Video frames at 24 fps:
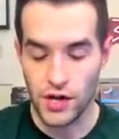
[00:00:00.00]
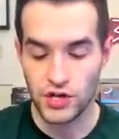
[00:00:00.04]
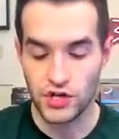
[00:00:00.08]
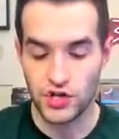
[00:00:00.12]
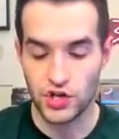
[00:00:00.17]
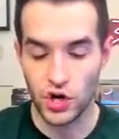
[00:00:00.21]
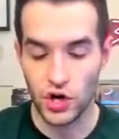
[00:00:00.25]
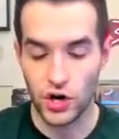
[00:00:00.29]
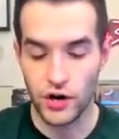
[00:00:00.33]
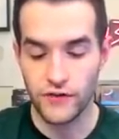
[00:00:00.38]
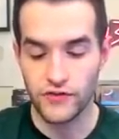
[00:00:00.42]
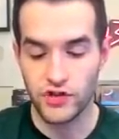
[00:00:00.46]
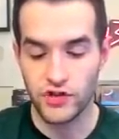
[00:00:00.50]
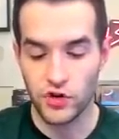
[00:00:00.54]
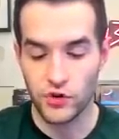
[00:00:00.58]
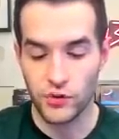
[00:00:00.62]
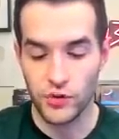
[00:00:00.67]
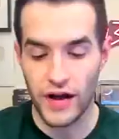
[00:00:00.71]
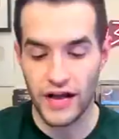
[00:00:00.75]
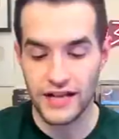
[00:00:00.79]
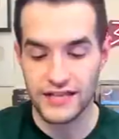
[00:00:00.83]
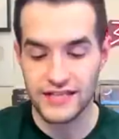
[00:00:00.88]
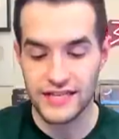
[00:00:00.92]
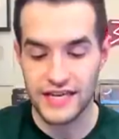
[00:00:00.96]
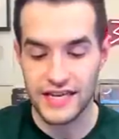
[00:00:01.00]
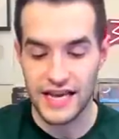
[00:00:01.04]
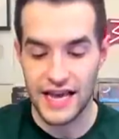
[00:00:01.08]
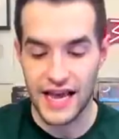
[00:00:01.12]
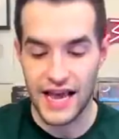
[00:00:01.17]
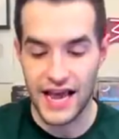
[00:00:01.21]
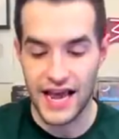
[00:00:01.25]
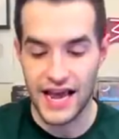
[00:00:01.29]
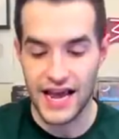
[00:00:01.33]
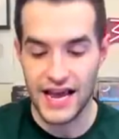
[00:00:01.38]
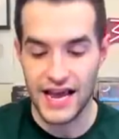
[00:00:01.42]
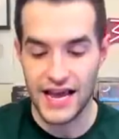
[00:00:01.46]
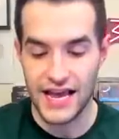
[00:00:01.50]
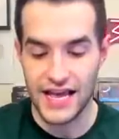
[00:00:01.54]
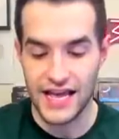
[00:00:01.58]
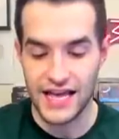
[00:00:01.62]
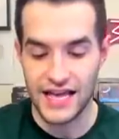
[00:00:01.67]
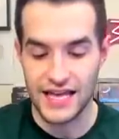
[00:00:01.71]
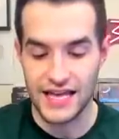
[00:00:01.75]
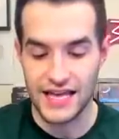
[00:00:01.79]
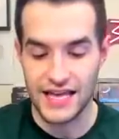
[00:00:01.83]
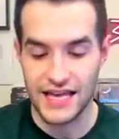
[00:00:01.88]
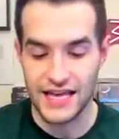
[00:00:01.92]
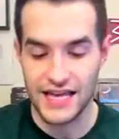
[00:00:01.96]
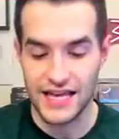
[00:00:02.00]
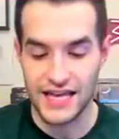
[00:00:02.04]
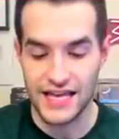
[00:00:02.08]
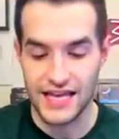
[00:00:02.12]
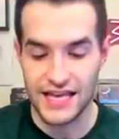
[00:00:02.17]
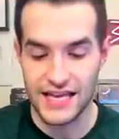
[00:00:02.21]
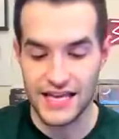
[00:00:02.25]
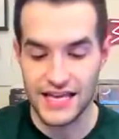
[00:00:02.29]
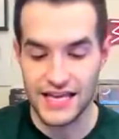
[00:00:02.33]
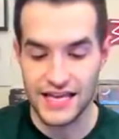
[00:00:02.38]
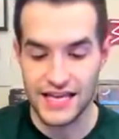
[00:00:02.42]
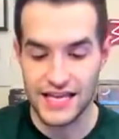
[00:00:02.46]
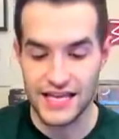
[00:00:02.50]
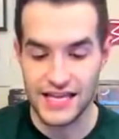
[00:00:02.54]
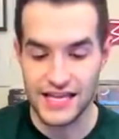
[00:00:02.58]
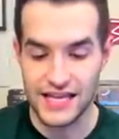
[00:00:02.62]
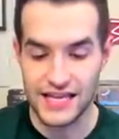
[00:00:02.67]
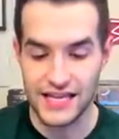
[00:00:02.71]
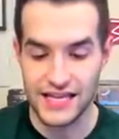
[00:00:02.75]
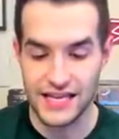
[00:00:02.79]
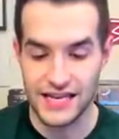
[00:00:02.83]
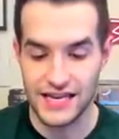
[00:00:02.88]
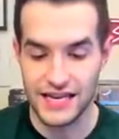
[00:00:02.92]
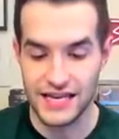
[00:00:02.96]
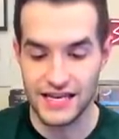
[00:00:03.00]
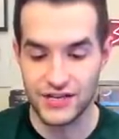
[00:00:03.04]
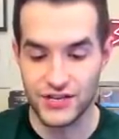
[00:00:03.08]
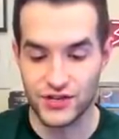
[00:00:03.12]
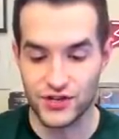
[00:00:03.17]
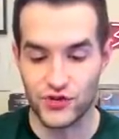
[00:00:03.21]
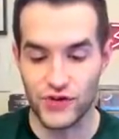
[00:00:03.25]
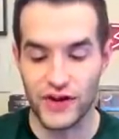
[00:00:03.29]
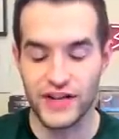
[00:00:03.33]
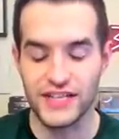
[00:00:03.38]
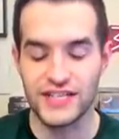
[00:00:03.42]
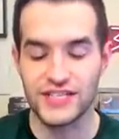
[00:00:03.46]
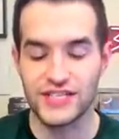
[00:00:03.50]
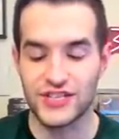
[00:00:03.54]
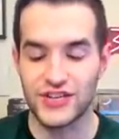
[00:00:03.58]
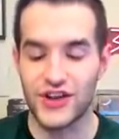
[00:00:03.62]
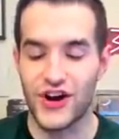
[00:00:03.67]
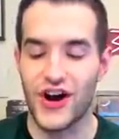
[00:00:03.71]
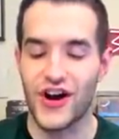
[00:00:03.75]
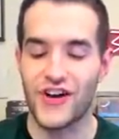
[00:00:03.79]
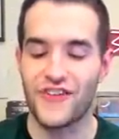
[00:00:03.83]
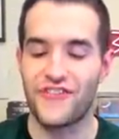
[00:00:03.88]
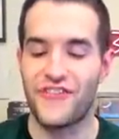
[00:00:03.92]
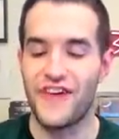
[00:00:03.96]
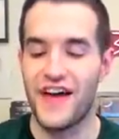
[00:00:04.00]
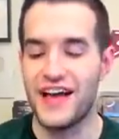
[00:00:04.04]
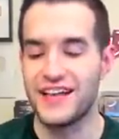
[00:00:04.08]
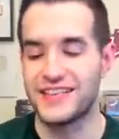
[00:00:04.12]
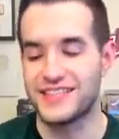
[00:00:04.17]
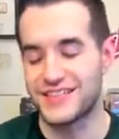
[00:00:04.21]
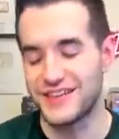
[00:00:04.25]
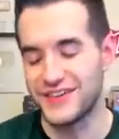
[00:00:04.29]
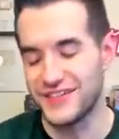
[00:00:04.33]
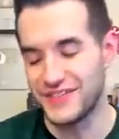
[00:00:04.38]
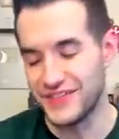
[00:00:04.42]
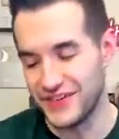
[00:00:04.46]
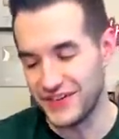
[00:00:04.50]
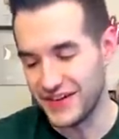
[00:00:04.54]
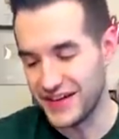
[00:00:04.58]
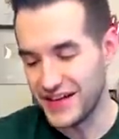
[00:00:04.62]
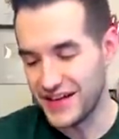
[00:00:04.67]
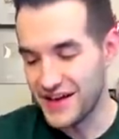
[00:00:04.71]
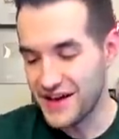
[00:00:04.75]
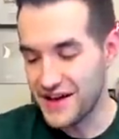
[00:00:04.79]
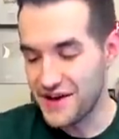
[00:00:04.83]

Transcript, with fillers: Jar of Generosity, and Trickstar Festival.